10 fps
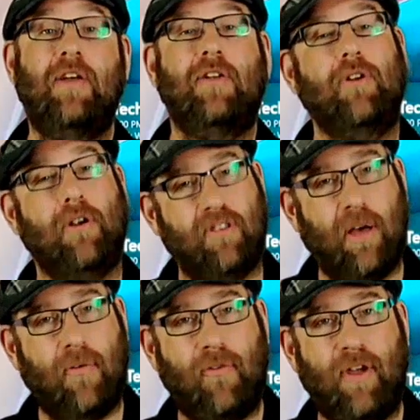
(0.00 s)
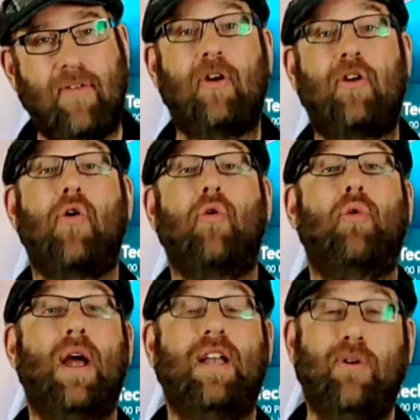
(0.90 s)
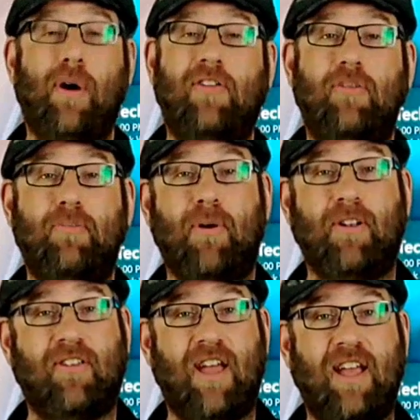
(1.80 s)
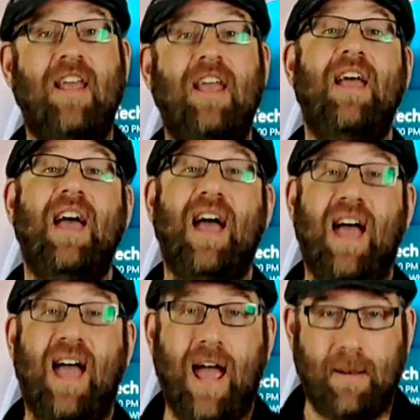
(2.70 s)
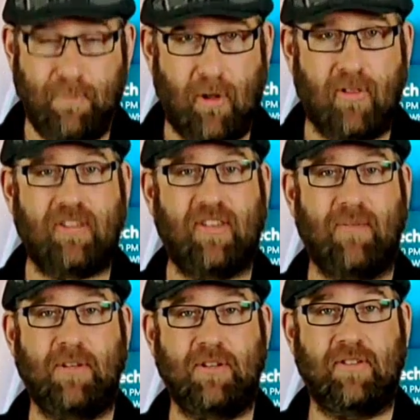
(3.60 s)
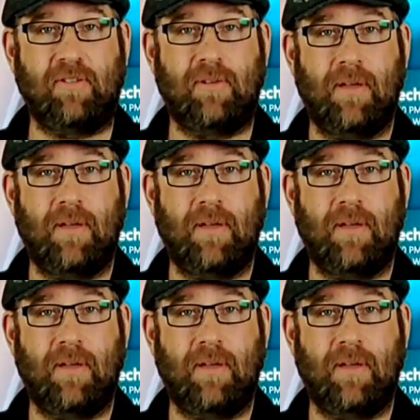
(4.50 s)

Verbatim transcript: do yourself a favor, go right to our support site and pull these images.